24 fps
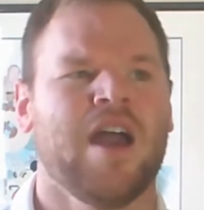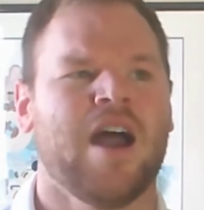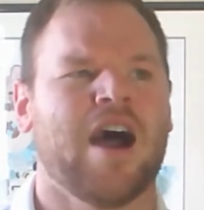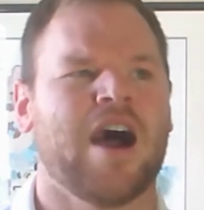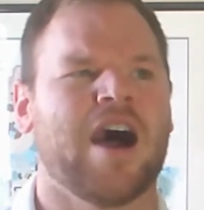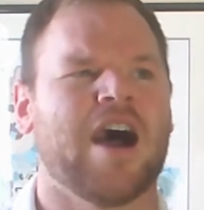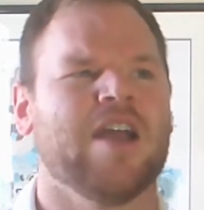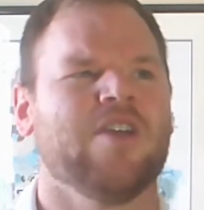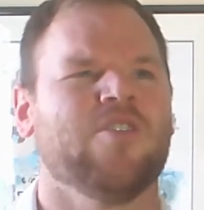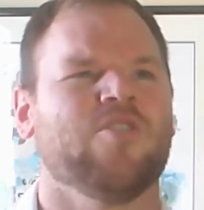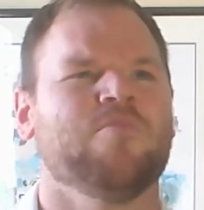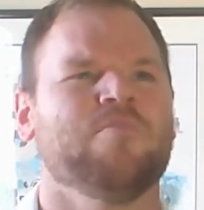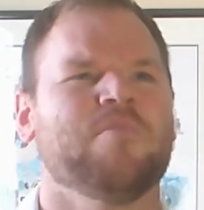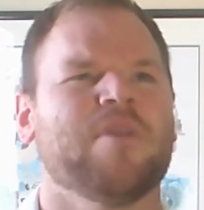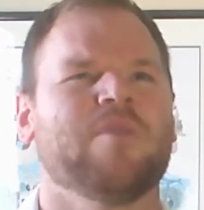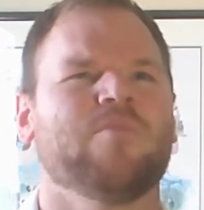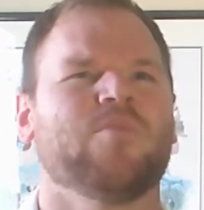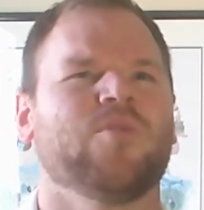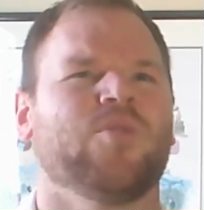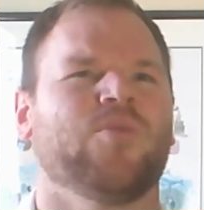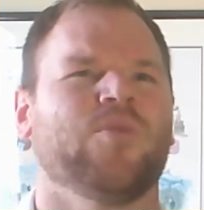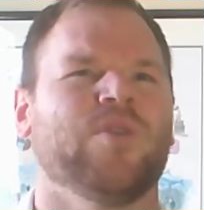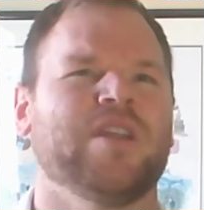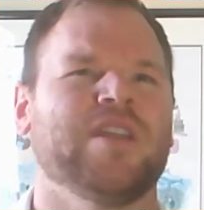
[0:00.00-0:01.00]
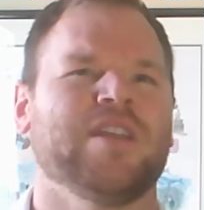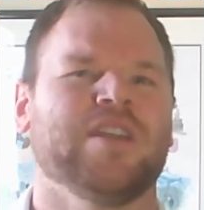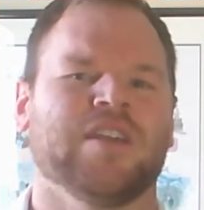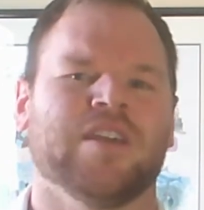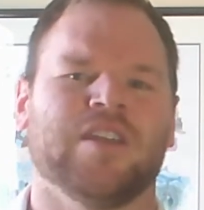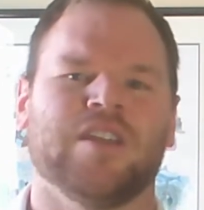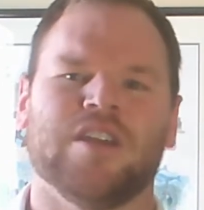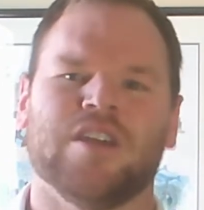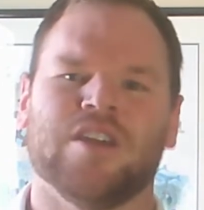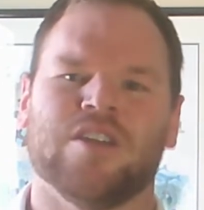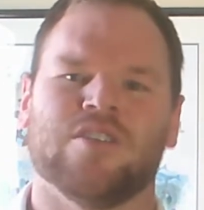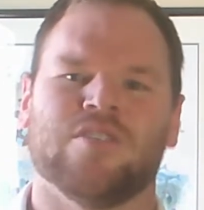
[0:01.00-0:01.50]
I remember reading an
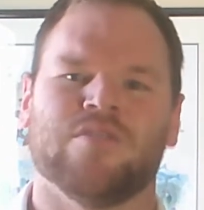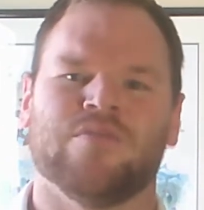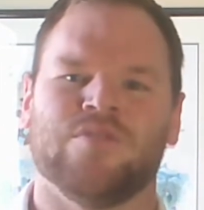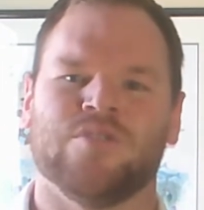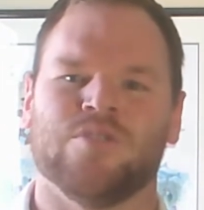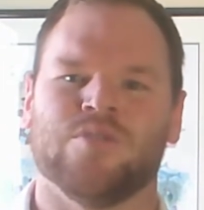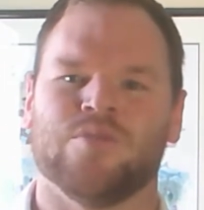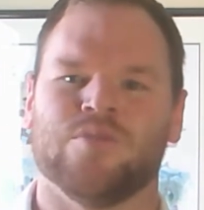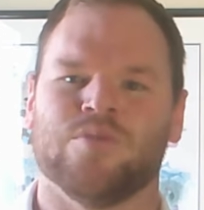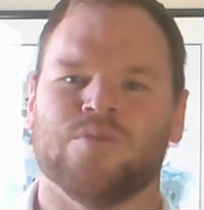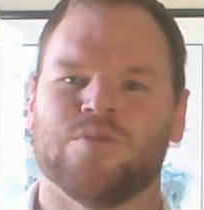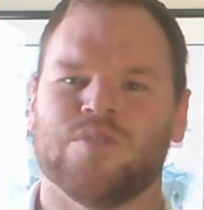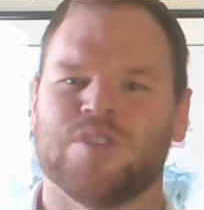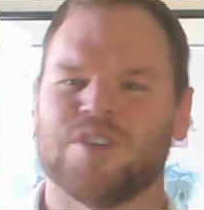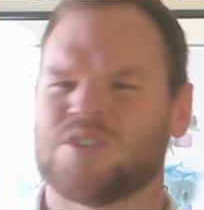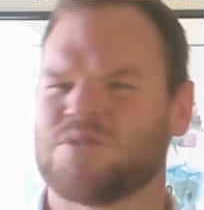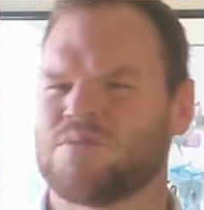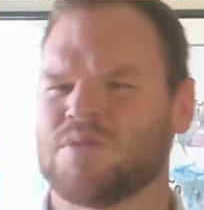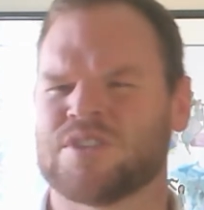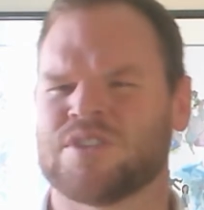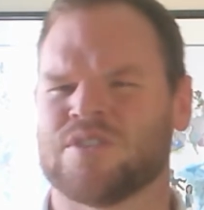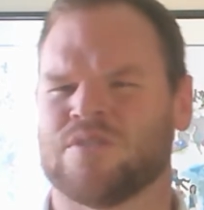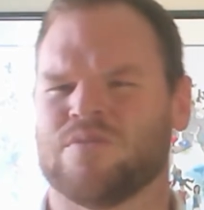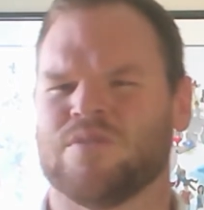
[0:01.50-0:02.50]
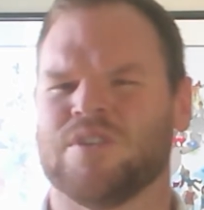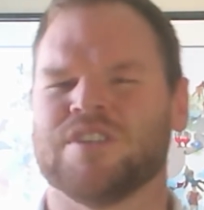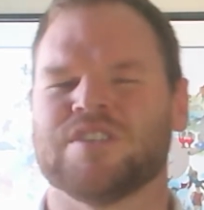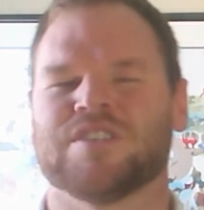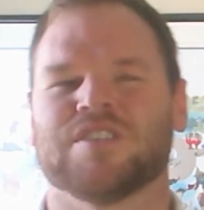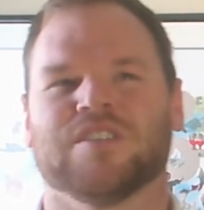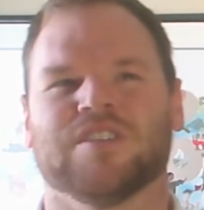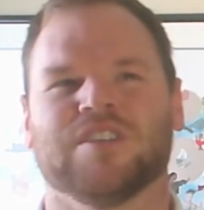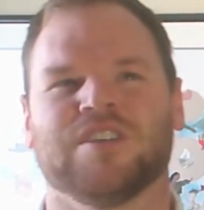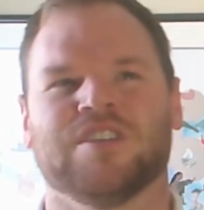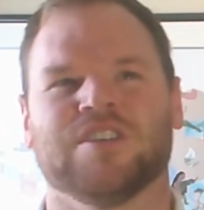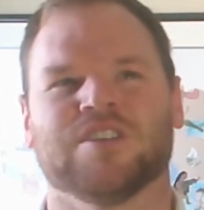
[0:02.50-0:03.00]
interview, this wasn't
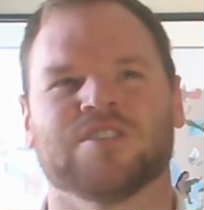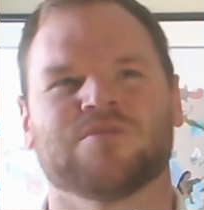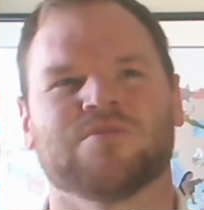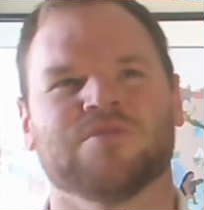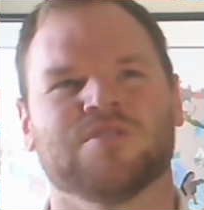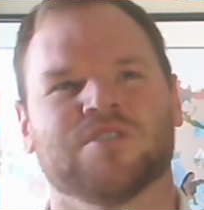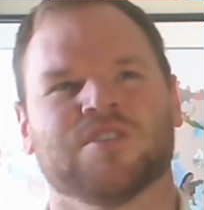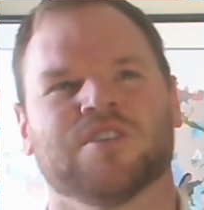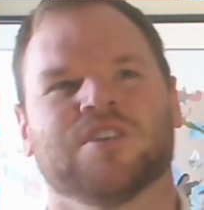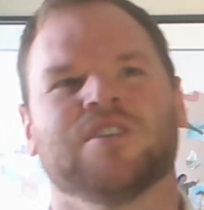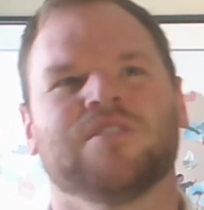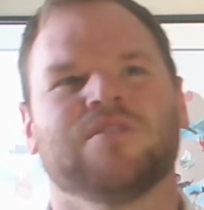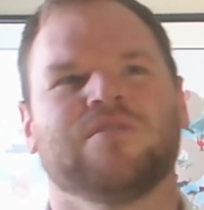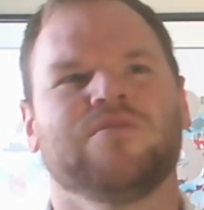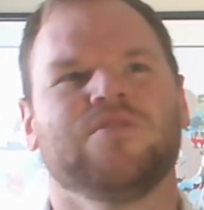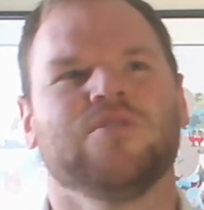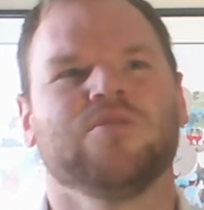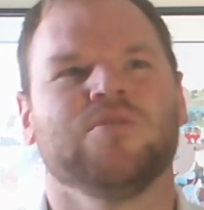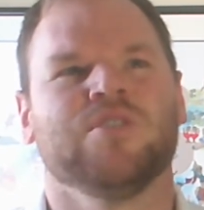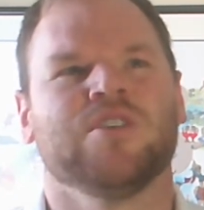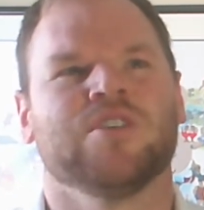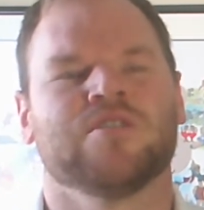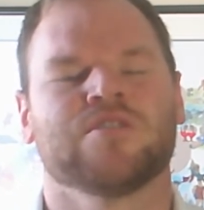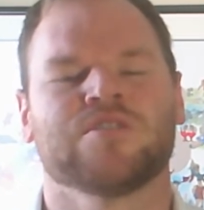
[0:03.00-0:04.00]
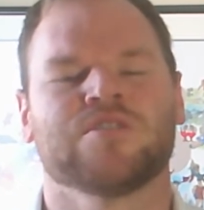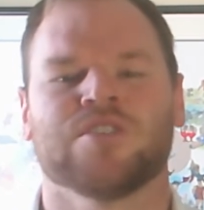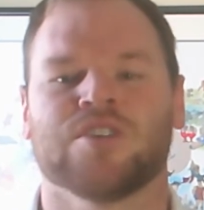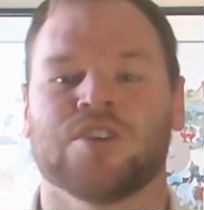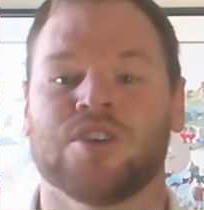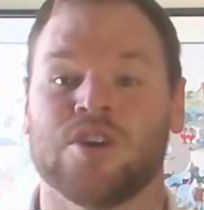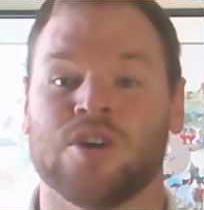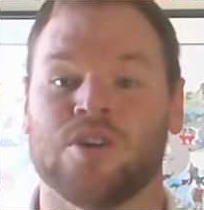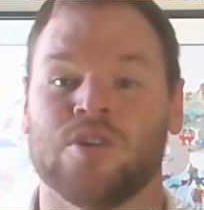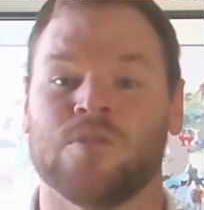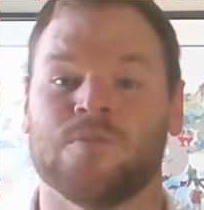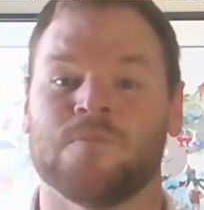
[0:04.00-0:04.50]
recently, this was a few years
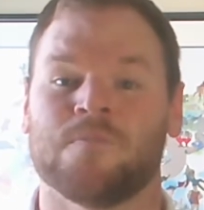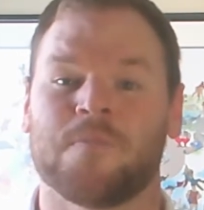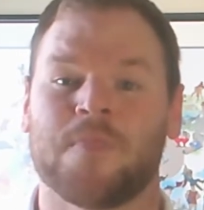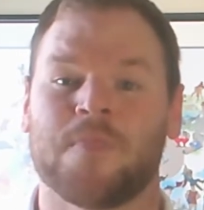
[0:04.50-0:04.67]
ago,